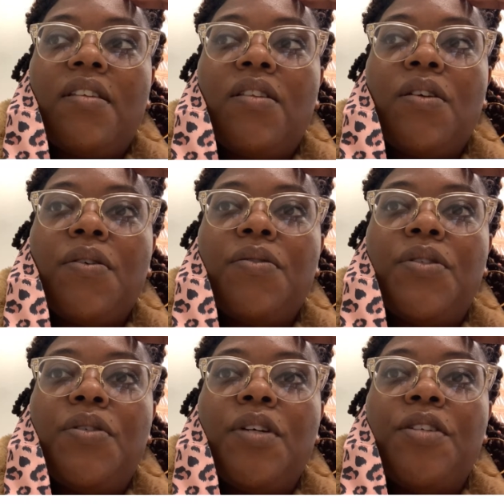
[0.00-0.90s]
Learn
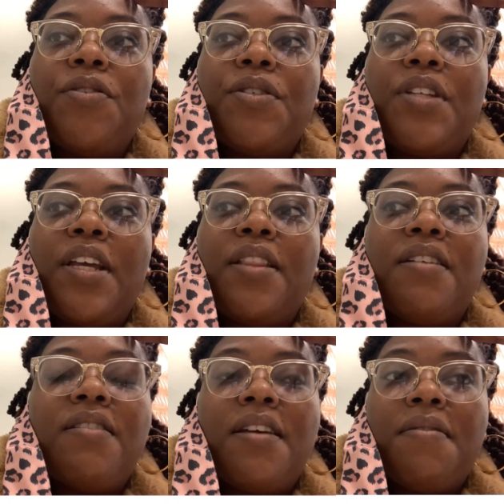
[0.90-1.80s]
to understand
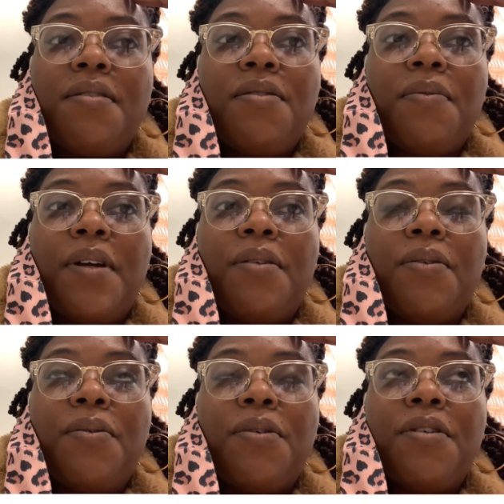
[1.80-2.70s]
that death is around
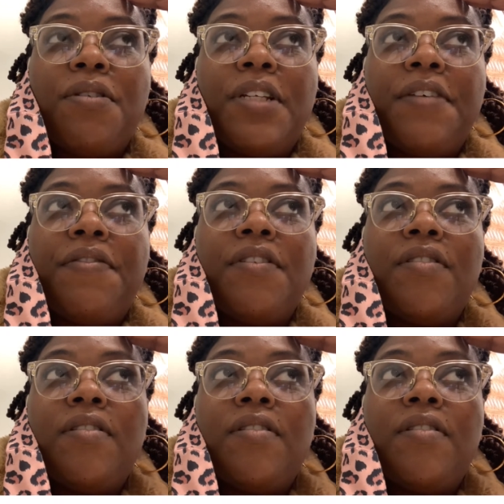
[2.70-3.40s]
the corner, death is